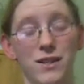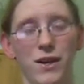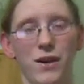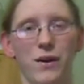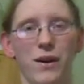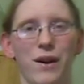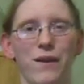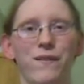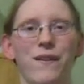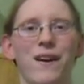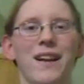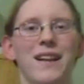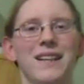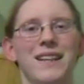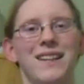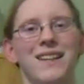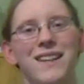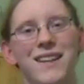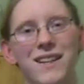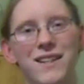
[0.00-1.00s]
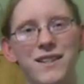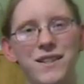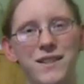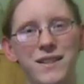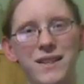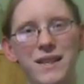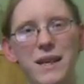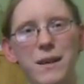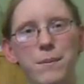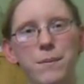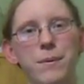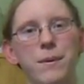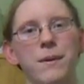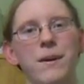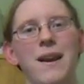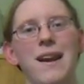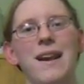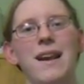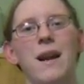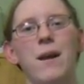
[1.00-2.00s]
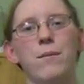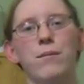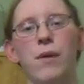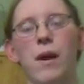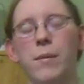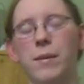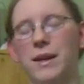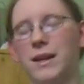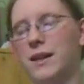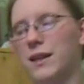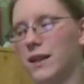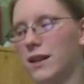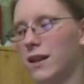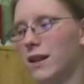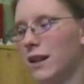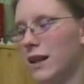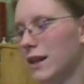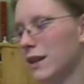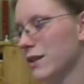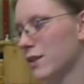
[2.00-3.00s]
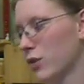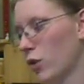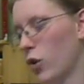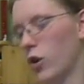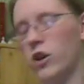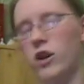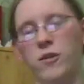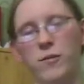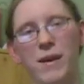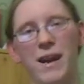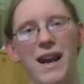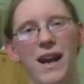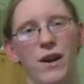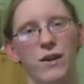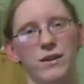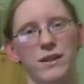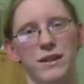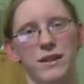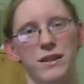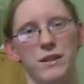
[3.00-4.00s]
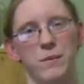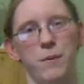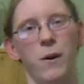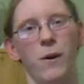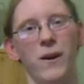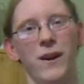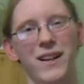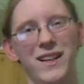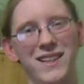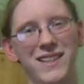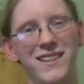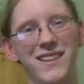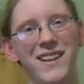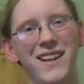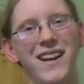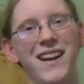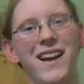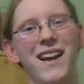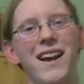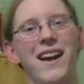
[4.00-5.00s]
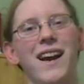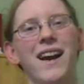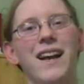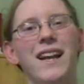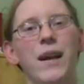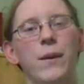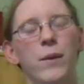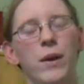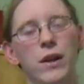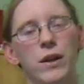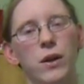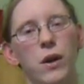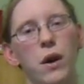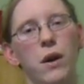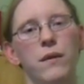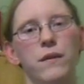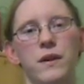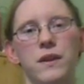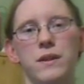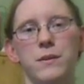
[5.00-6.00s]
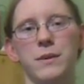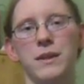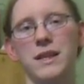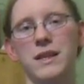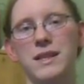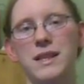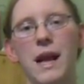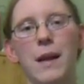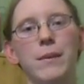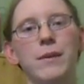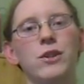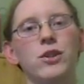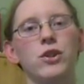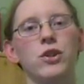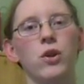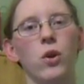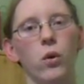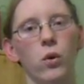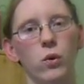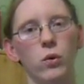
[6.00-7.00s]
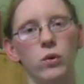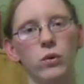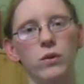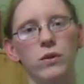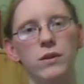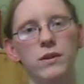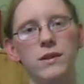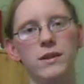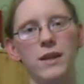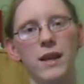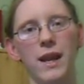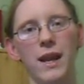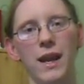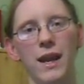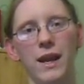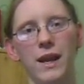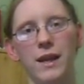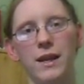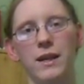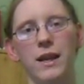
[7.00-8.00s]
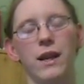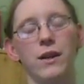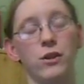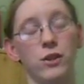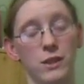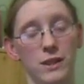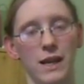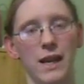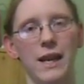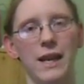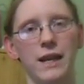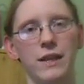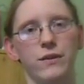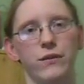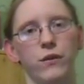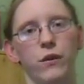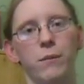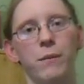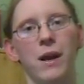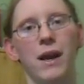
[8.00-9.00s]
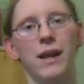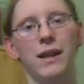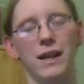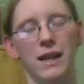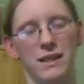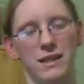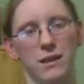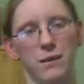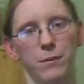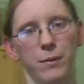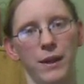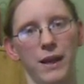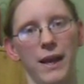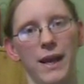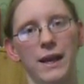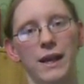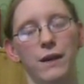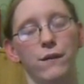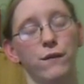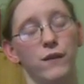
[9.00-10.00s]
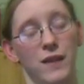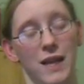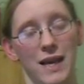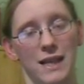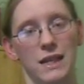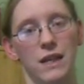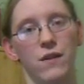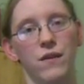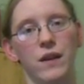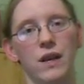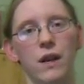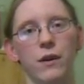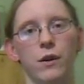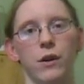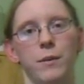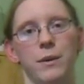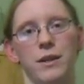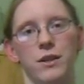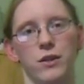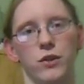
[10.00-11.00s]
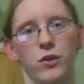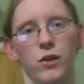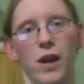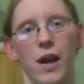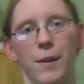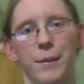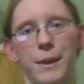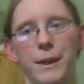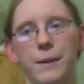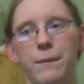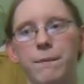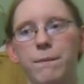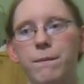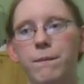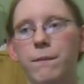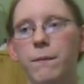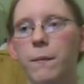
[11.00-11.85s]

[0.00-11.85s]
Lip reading: So I finally got the kids asleep, and I'm probably in the cleanest corner of my house at this point. And I want to go over some of the established goals and understandings for my lesson plan and for the activity I'm going to be describing.